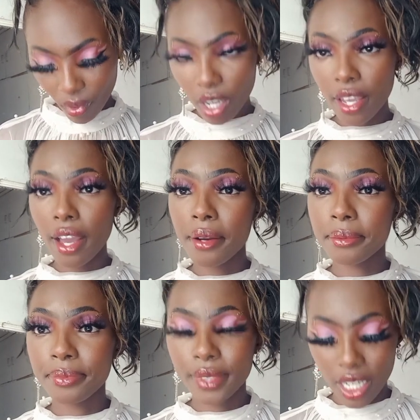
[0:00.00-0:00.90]
Yeah.
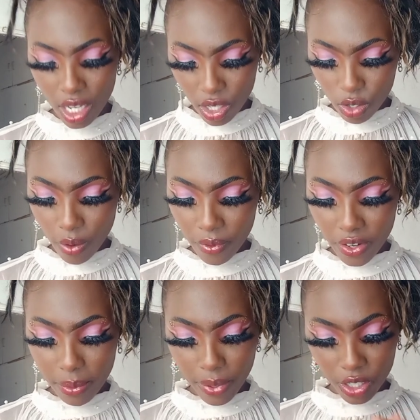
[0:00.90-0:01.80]
So I'm
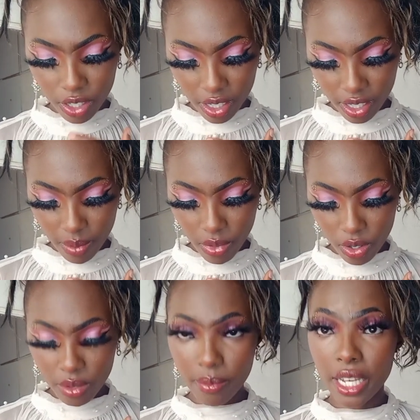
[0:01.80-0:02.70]
very passionate
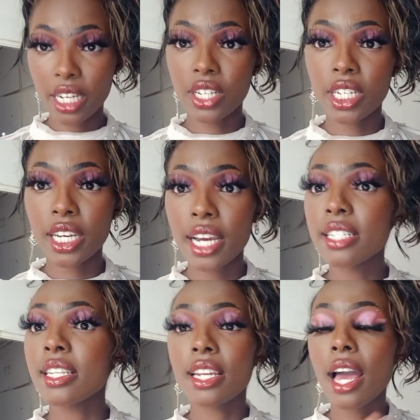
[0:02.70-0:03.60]
about my career,
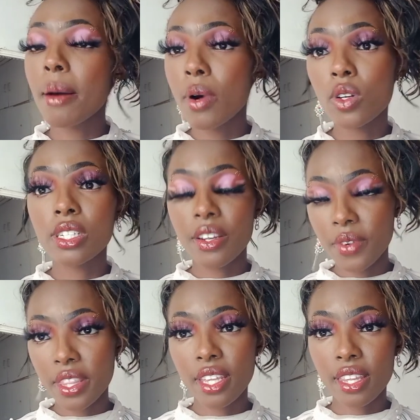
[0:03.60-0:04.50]
as in about
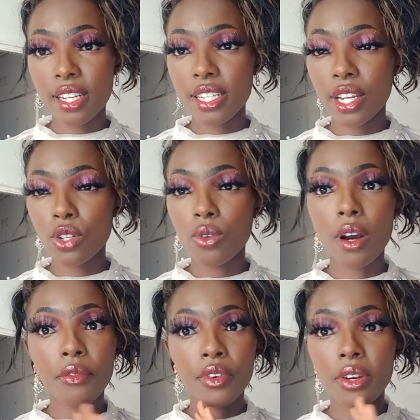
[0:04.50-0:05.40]
everything that I do.
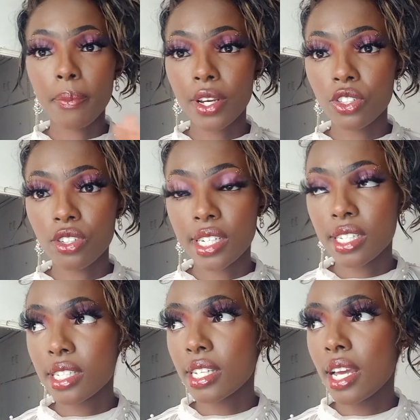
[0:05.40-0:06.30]
I'm very
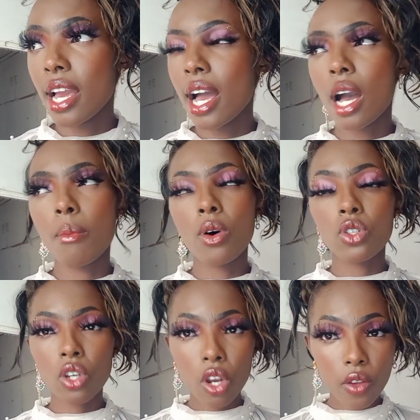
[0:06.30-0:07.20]
passionate
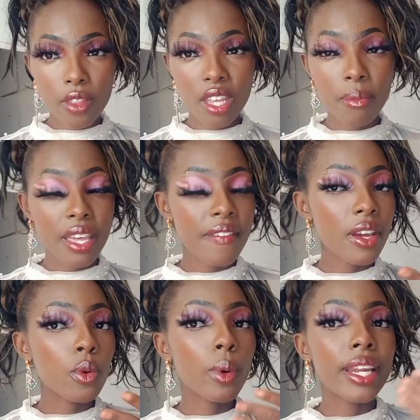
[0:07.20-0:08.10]
about all of them.
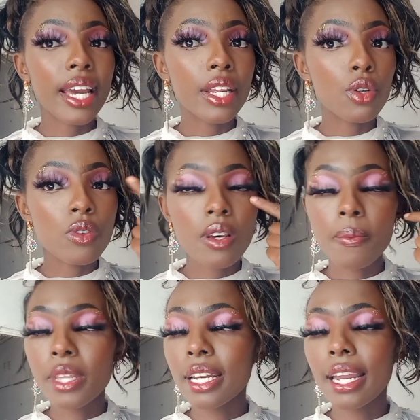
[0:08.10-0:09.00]
Even when I do
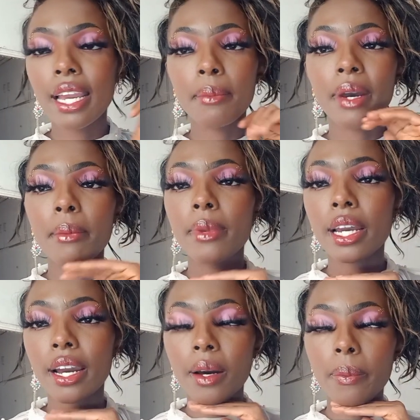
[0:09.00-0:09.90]
something like my
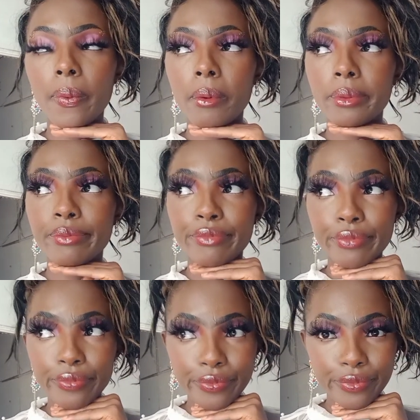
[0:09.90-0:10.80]
makeup,
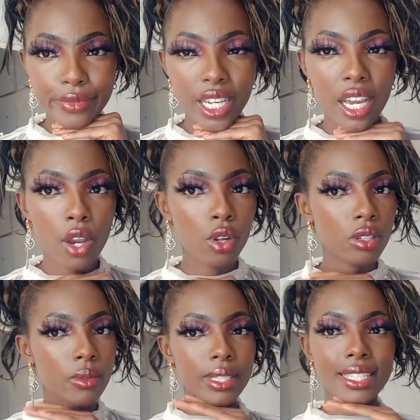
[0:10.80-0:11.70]
I
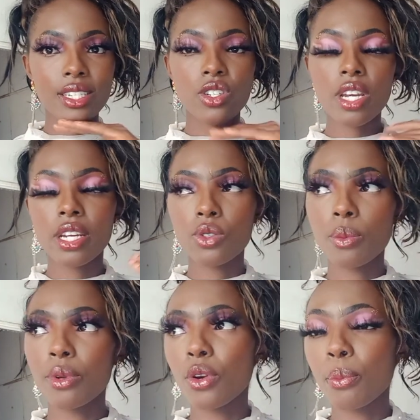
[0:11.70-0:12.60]
always try to
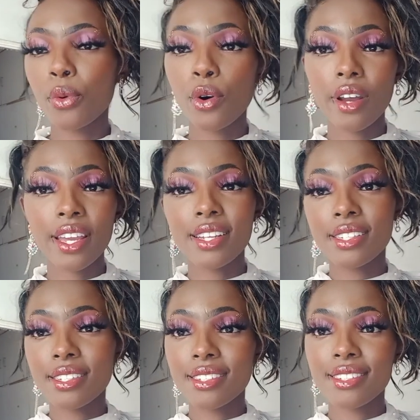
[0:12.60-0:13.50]
be on
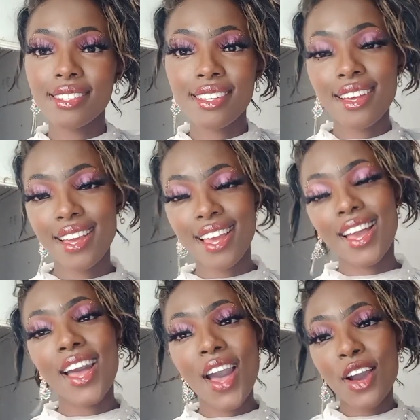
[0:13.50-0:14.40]
point.
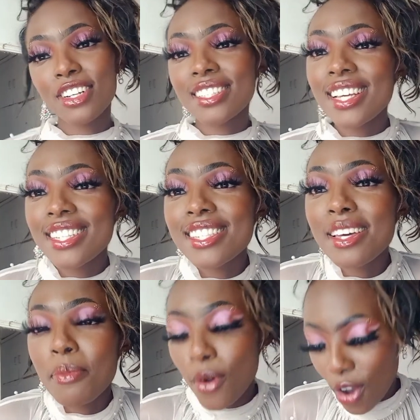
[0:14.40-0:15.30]
Because that's
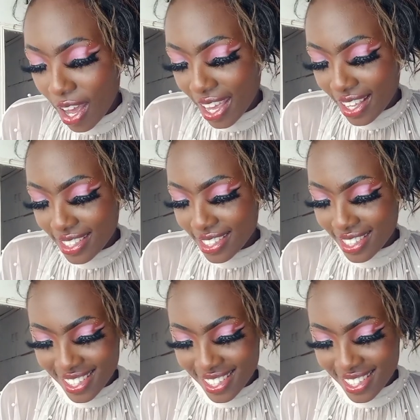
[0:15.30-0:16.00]
the point.